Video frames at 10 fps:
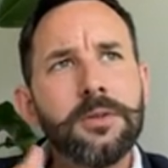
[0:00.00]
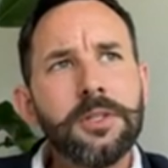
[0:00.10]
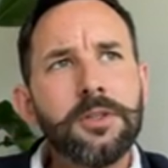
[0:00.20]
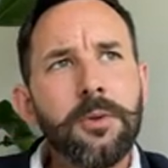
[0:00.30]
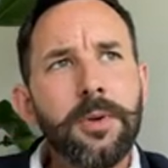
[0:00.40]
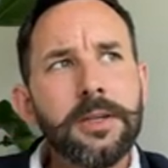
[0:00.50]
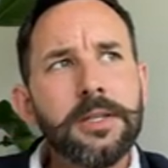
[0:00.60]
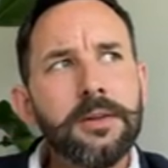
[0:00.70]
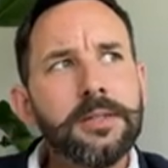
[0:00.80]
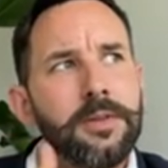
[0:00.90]
of stop
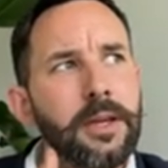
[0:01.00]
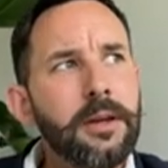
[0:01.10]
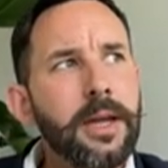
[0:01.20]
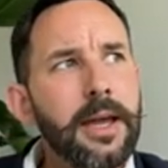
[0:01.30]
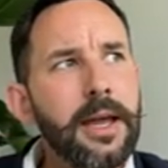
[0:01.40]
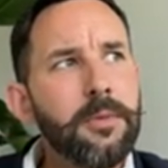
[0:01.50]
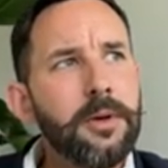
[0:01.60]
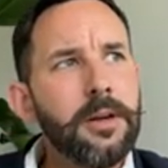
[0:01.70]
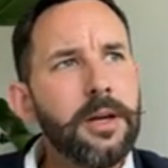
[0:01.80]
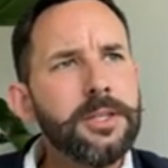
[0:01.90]
ourselves and think, okay, how am
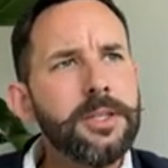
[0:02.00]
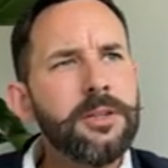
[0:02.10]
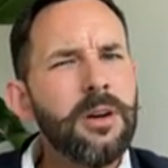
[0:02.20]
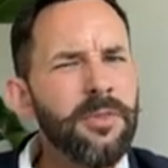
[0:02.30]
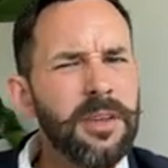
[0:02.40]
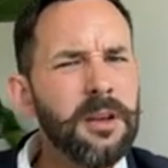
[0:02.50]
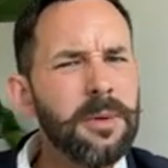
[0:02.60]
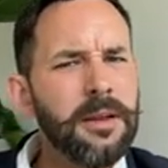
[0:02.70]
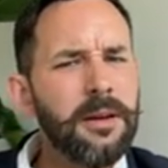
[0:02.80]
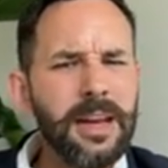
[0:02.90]
I actually,
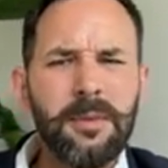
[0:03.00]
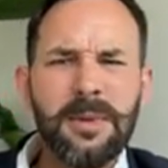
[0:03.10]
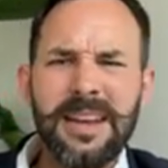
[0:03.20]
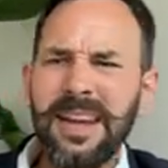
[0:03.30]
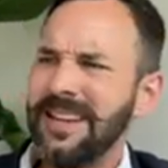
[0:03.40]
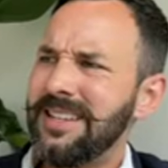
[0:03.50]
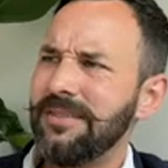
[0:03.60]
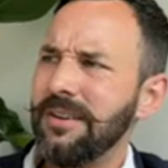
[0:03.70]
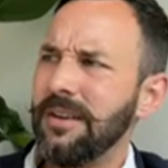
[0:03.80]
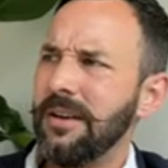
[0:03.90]
I am a bit
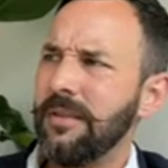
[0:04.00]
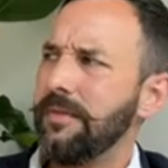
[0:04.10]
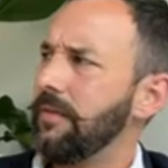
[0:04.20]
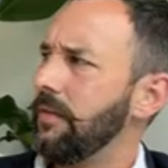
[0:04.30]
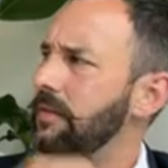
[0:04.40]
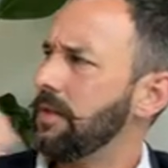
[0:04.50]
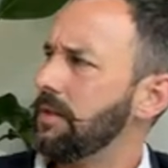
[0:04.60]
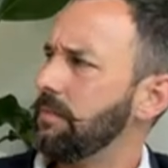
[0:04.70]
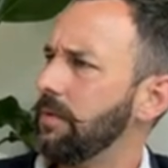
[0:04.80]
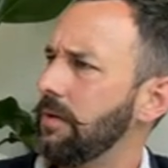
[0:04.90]
negative, aren't I? I've
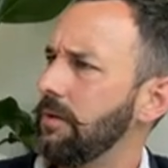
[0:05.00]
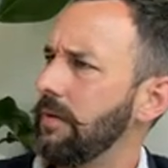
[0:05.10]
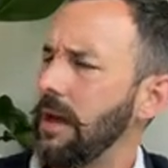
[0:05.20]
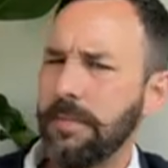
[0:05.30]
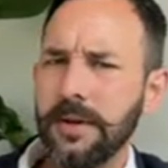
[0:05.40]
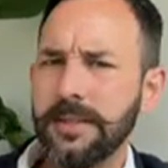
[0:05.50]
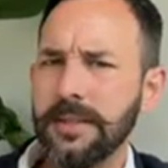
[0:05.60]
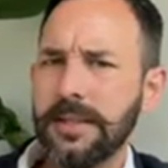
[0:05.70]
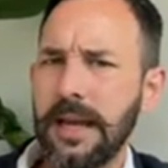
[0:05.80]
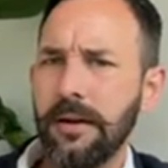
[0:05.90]
just put that
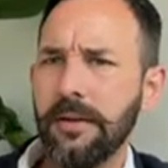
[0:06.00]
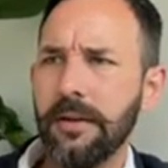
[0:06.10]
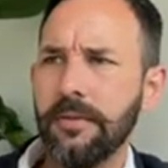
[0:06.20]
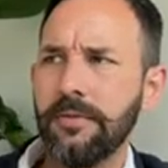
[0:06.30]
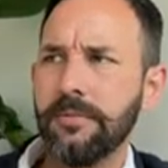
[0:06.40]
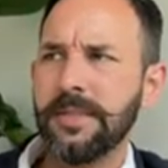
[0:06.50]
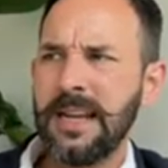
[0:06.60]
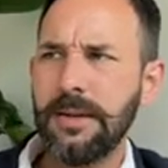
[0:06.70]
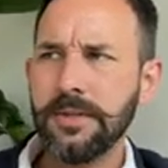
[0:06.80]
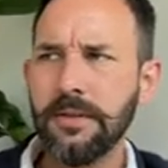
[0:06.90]
person down and I've
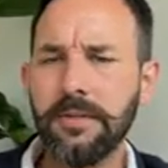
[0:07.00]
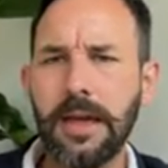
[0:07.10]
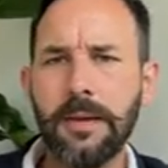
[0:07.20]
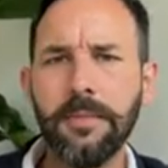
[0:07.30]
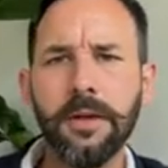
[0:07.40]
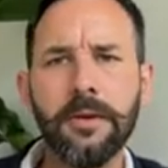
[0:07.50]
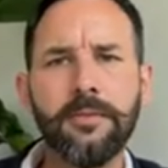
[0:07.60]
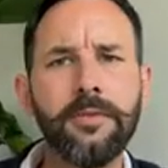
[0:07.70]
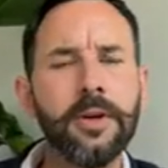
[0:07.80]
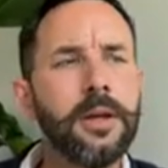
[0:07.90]
snapped at them and
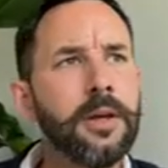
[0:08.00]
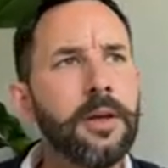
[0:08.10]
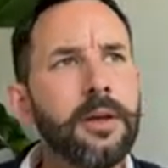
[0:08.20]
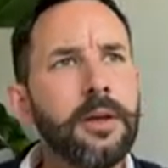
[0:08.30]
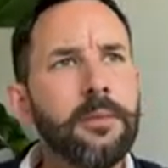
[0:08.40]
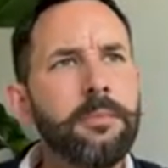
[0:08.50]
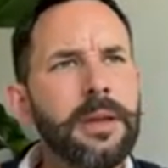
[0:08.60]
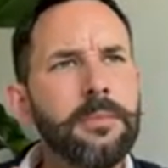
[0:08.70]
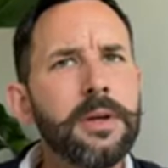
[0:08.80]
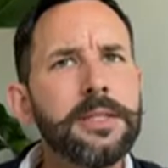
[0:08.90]
I've
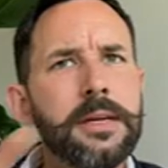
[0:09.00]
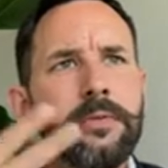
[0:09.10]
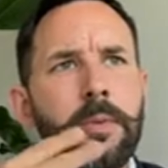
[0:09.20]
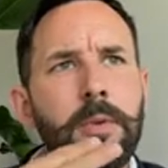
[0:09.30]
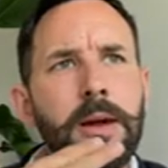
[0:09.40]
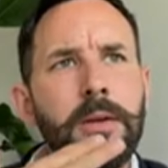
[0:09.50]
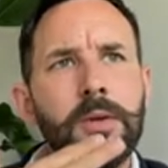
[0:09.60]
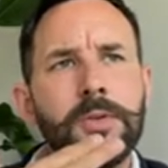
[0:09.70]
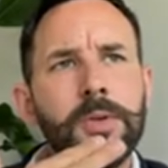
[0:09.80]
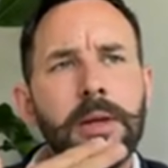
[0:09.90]
beaten myself up about
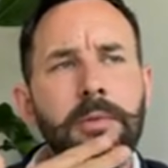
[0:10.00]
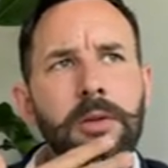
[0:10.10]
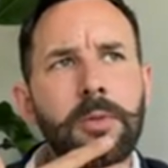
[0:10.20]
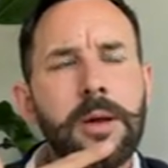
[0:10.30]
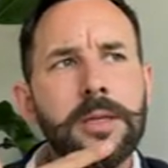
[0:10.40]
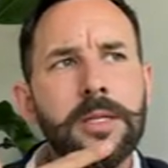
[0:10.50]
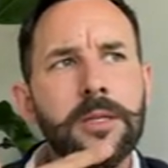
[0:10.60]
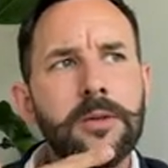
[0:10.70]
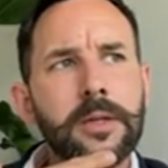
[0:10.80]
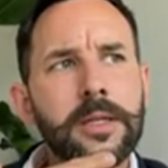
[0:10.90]
not doing everything on my
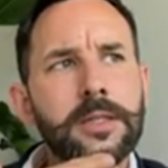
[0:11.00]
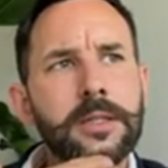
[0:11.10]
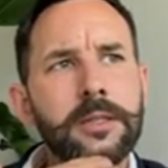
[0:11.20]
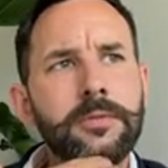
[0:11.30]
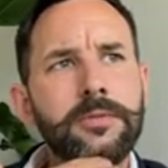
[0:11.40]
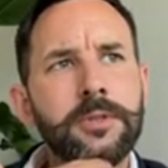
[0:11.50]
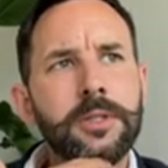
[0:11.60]
to-do list, and I've